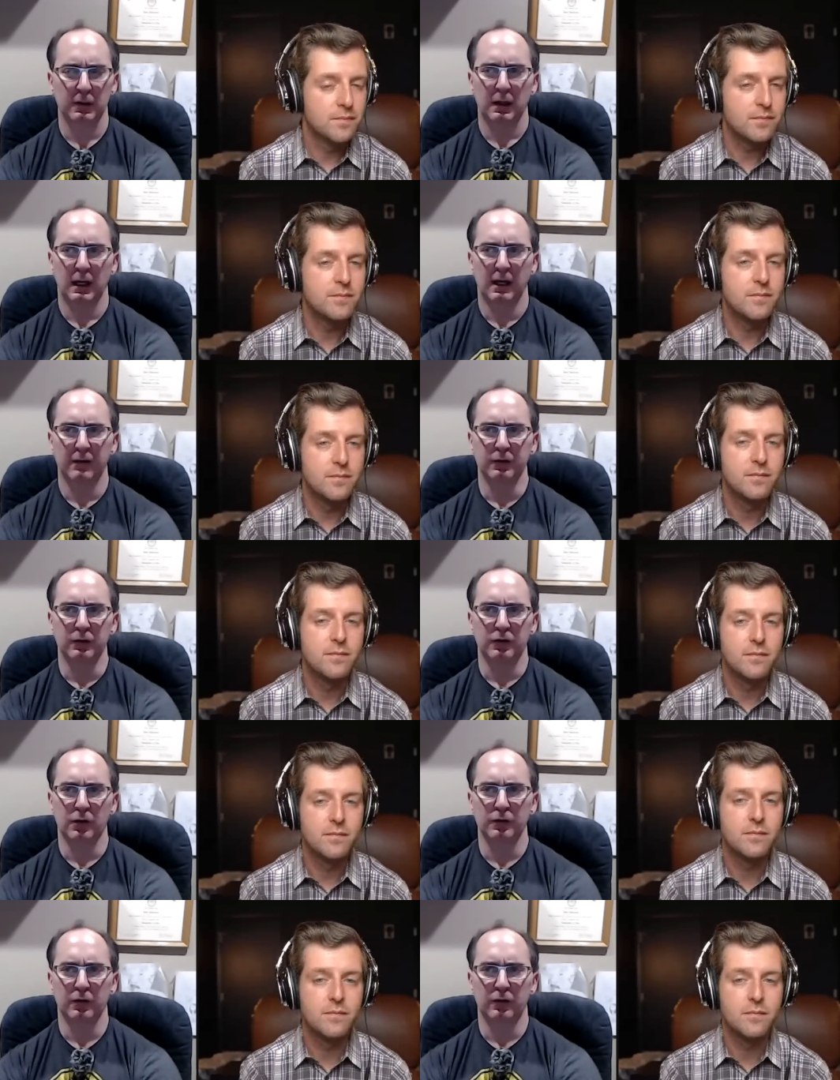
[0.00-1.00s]
Speaker 1: mm-hmm. if you
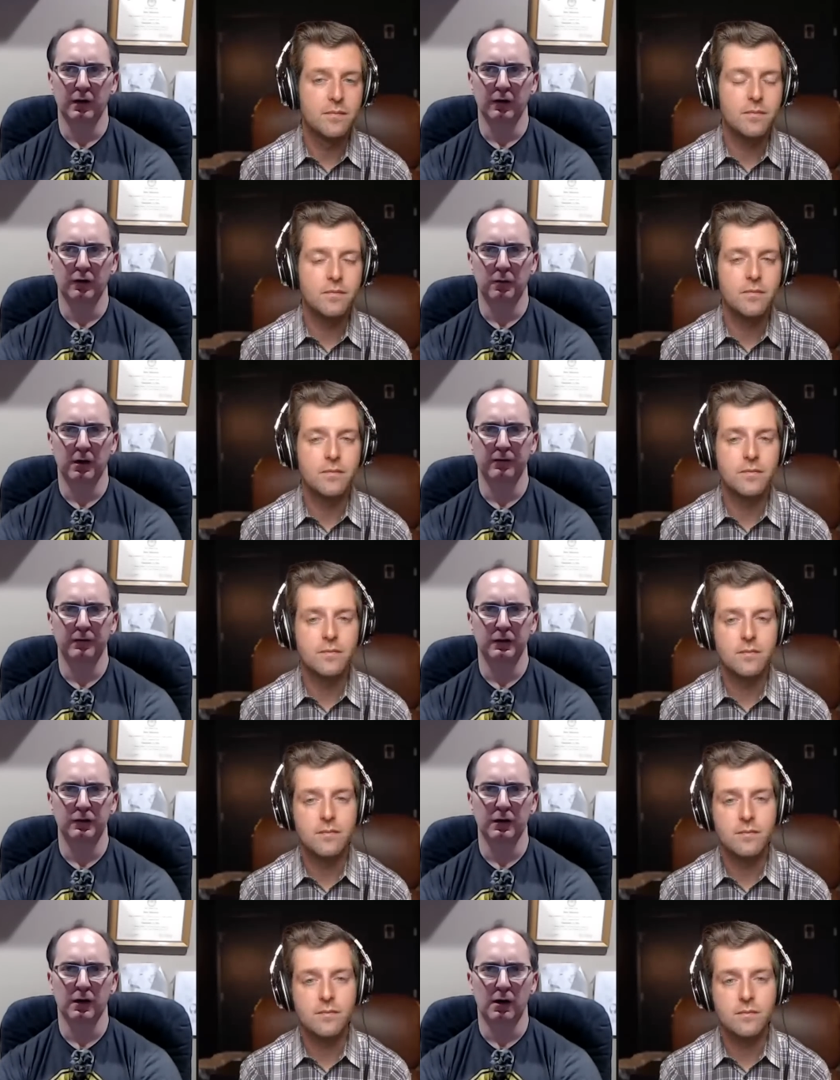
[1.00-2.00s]
turn the center spread
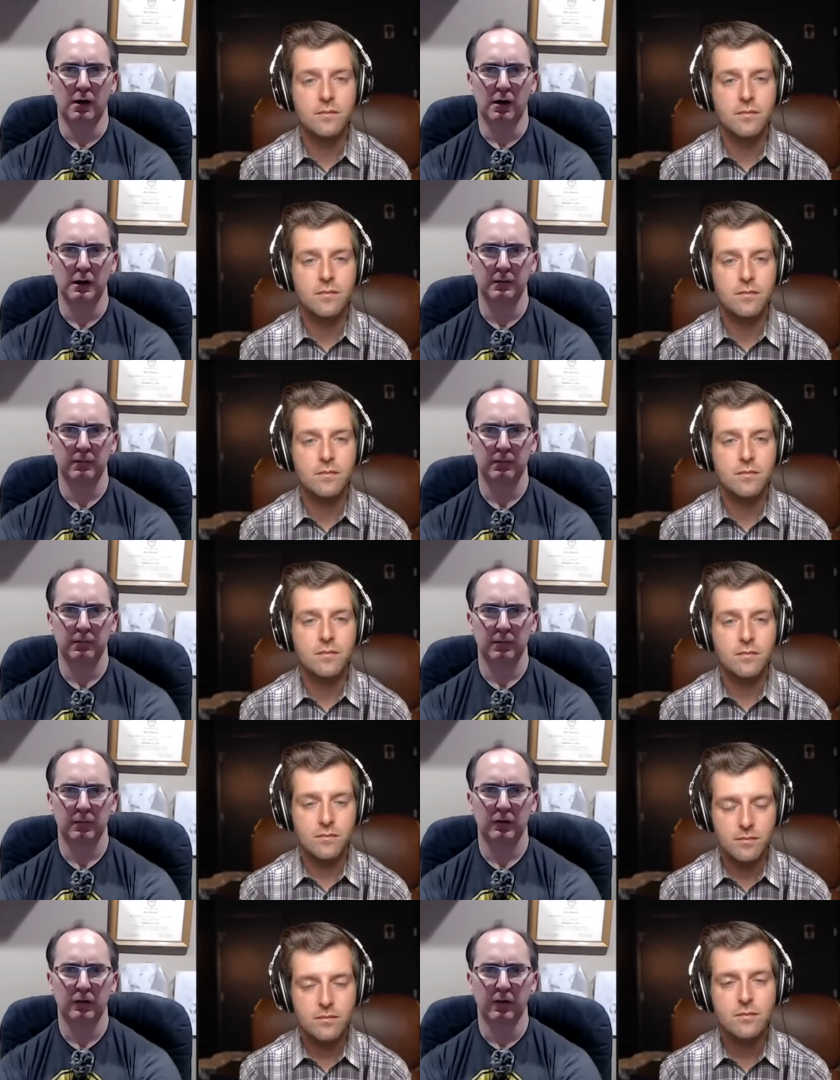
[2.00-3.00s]
feature to on,
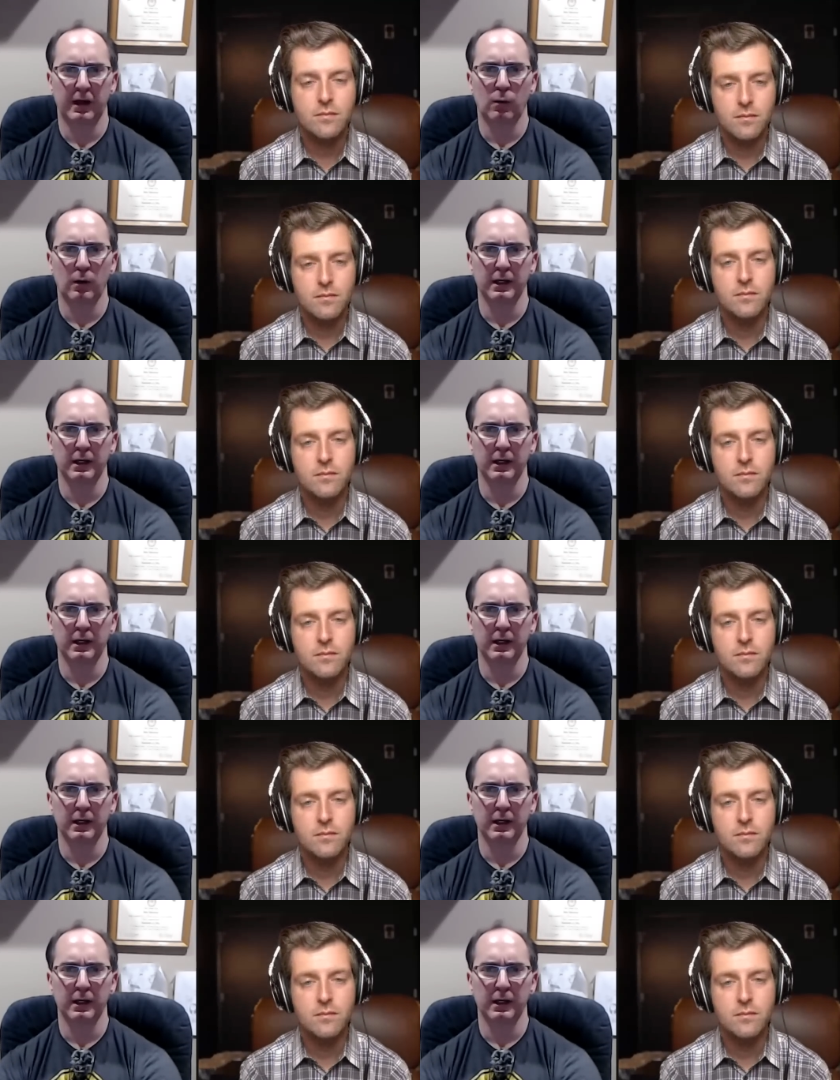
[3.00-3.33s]
so that